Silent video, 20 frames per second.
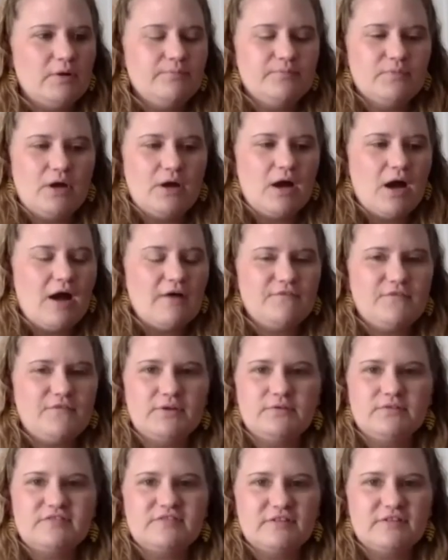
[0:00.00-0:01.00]

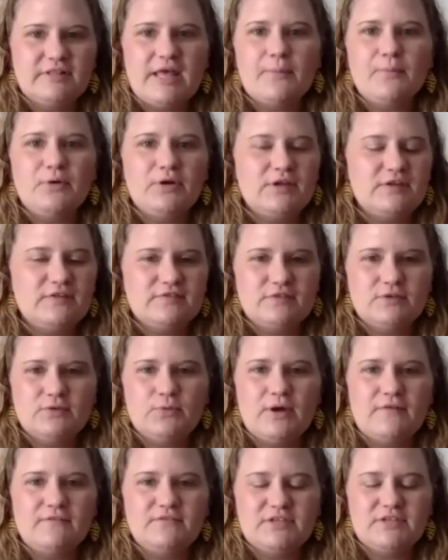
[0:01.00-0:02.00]
Often celebrities who
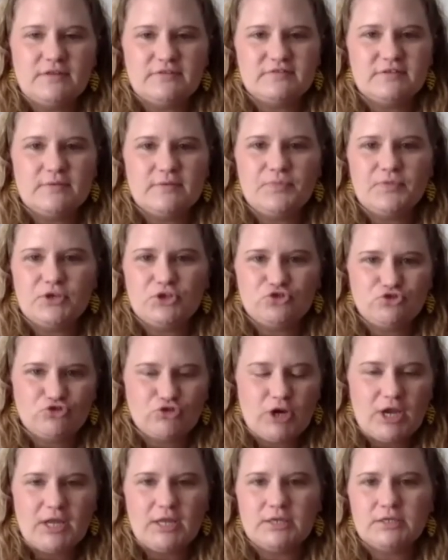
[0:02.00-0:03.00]
have done something
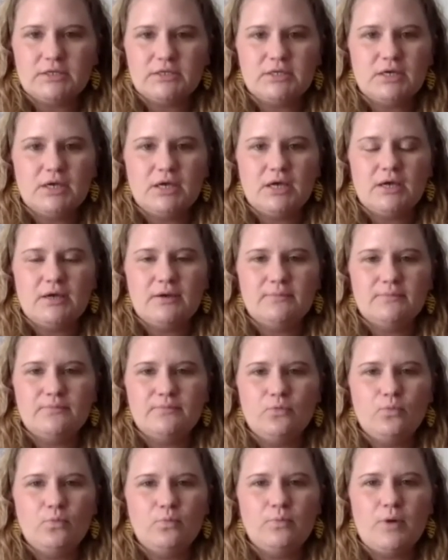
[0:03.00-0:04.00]
trend.
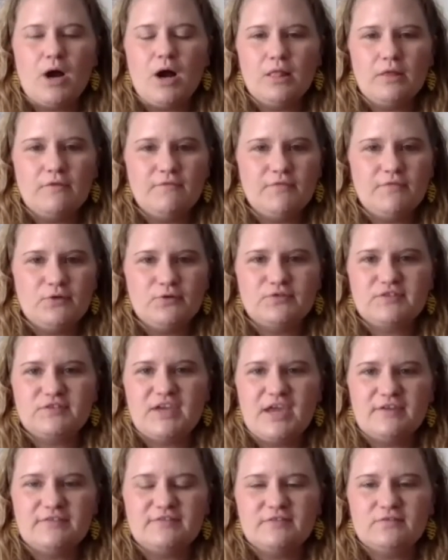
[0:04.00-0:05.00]
All of those
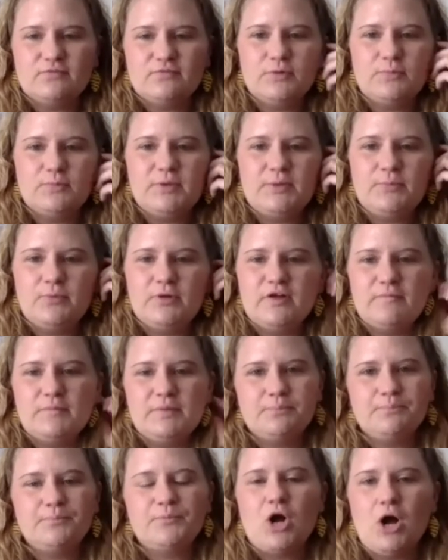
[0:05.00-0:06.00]
cases where people have
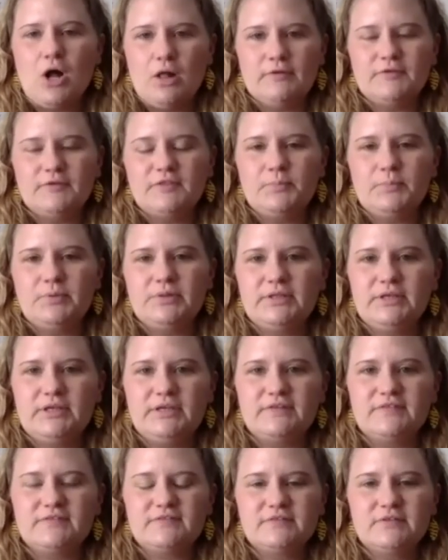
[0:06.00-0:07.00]
been calling the
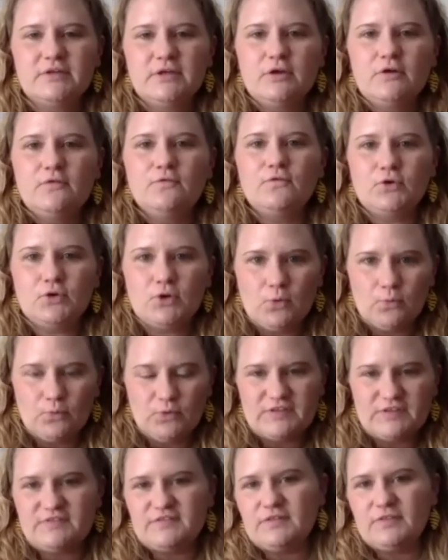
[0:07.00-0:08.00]
police for no
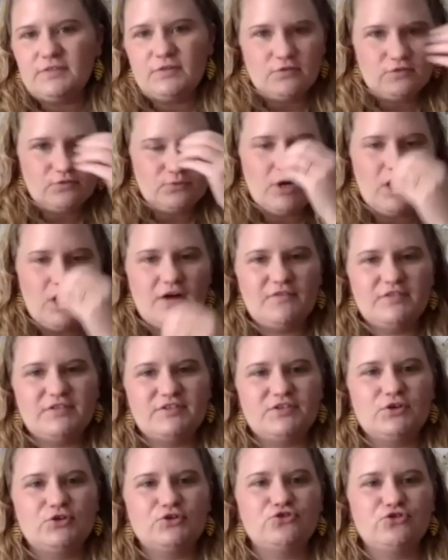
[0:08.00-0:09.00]
reason, those will often
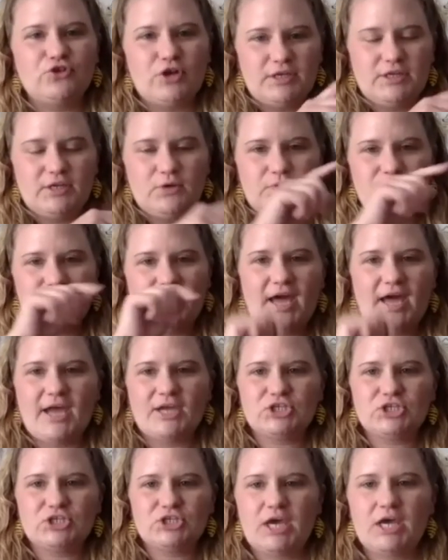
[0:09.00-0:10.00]
start trending with the
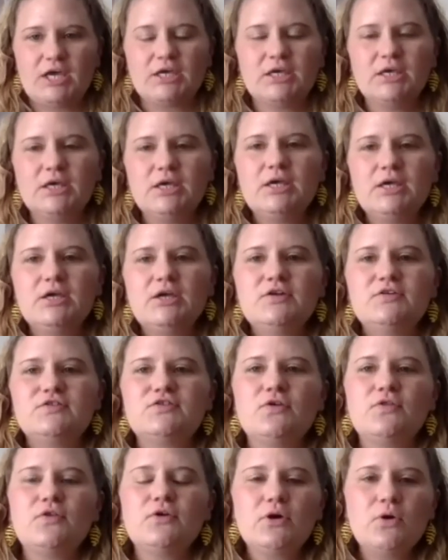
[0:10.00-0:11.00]
hashtag. So
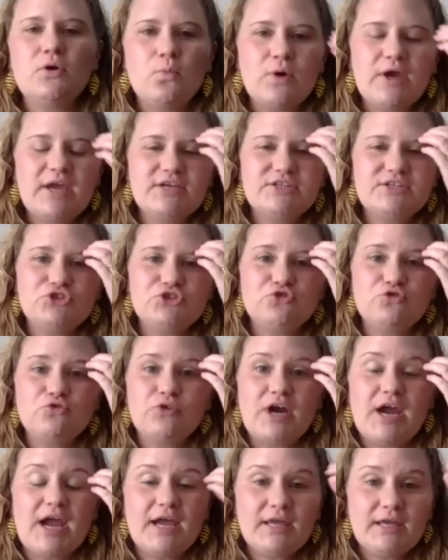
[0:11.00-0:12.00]
they're a way to
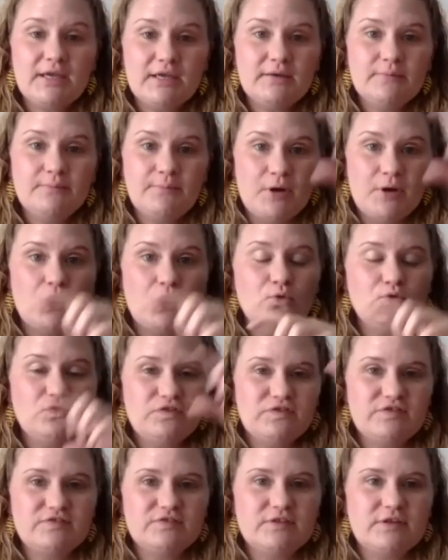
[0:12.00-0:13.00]
track
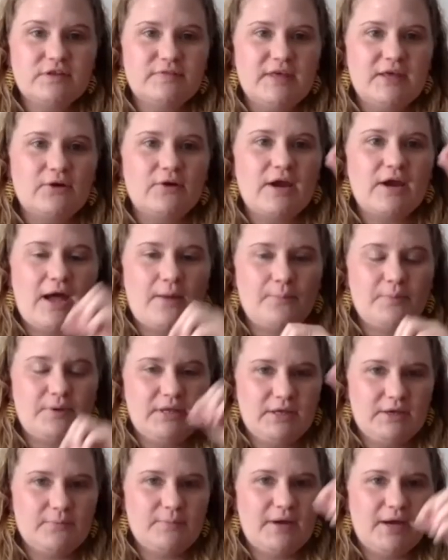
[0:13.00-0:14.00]
posts that are
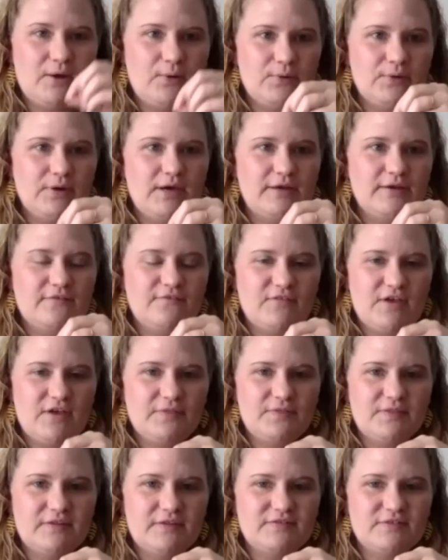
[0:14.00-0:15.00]
happening about an event
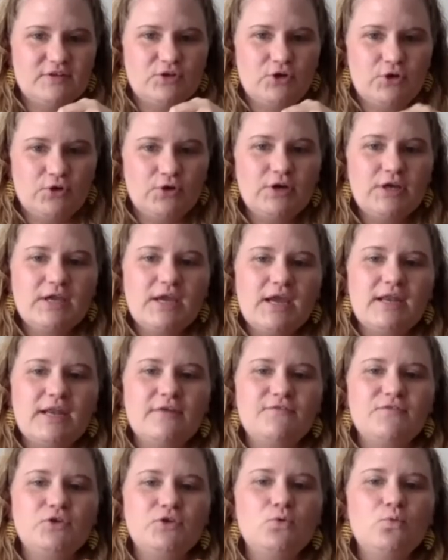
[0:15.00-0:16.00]
that's occurring. And
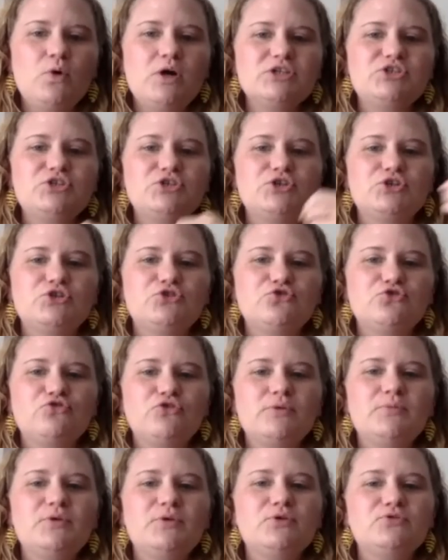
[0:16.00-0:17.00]
if you want to
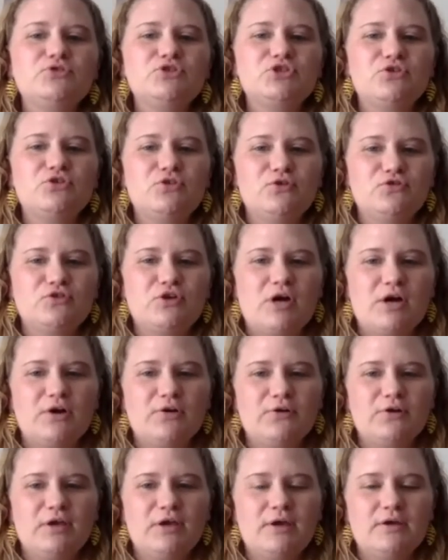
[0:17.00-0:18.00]
contribute to those
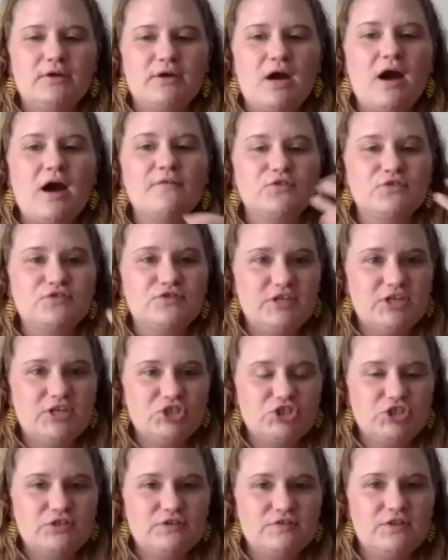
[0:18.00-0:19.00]

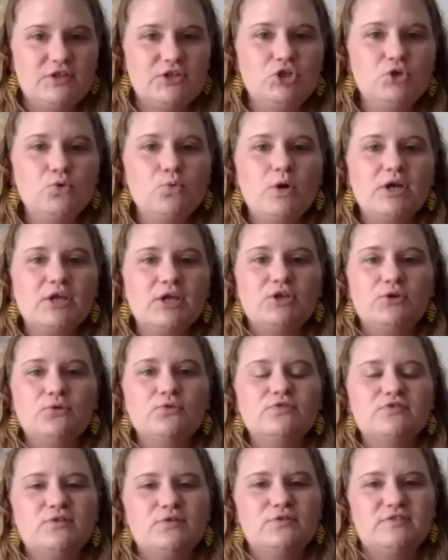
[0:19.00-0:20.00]
conversations, then you want to
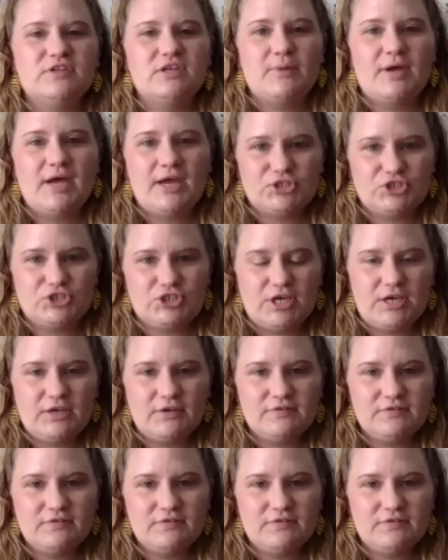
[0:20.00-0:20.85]
use those same hashtags.